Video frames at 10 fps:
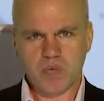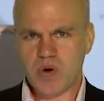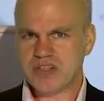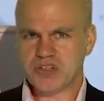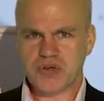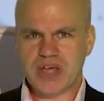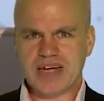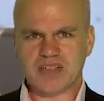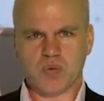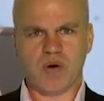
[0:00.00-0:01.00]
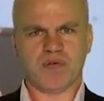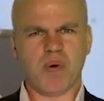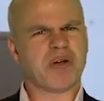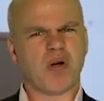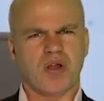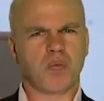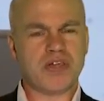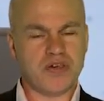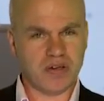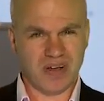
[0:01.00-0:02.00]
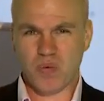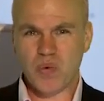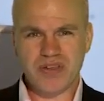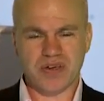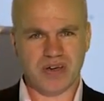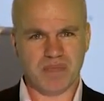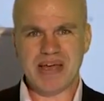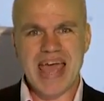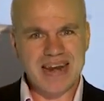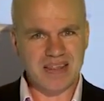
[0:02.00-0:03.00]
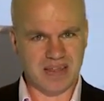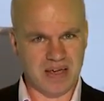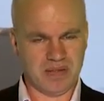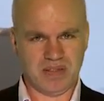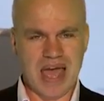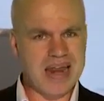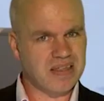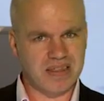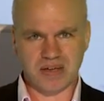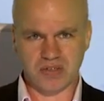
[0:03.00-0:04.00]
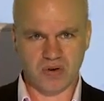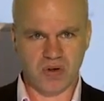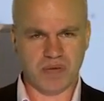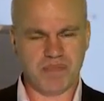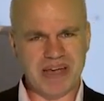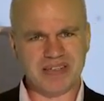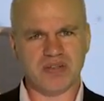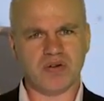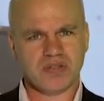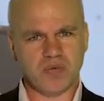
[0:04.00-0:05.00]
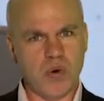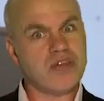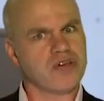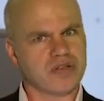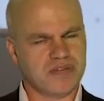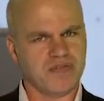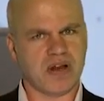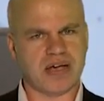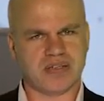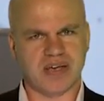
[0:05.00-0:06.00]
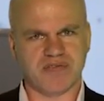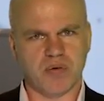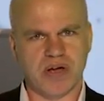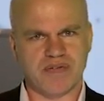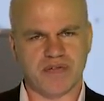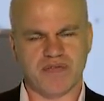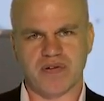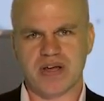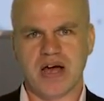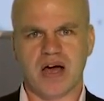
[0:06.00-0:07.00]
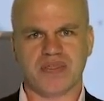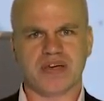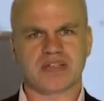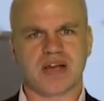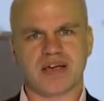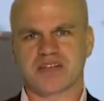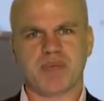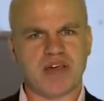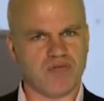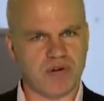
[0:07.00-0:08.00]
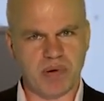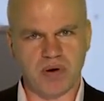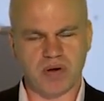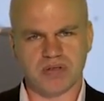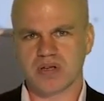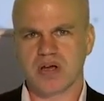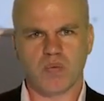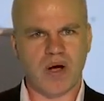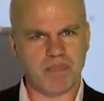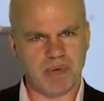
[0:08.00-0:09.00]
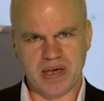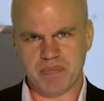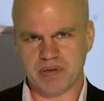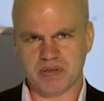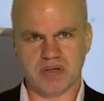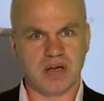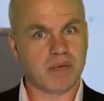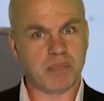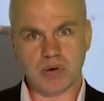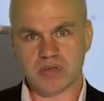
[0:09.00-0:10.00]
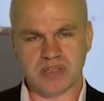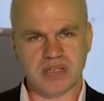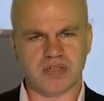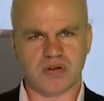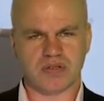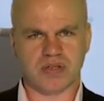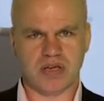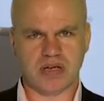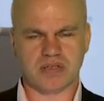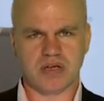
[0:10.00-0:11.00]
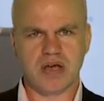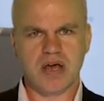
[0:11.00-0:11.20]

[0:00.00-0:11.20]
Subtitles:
Way to do that is to offer what we call a widget, and a widget can be anything at all. The best sorts of widgets, if you like, to give away for free are things like special reports, white papers, books, these sorts of things.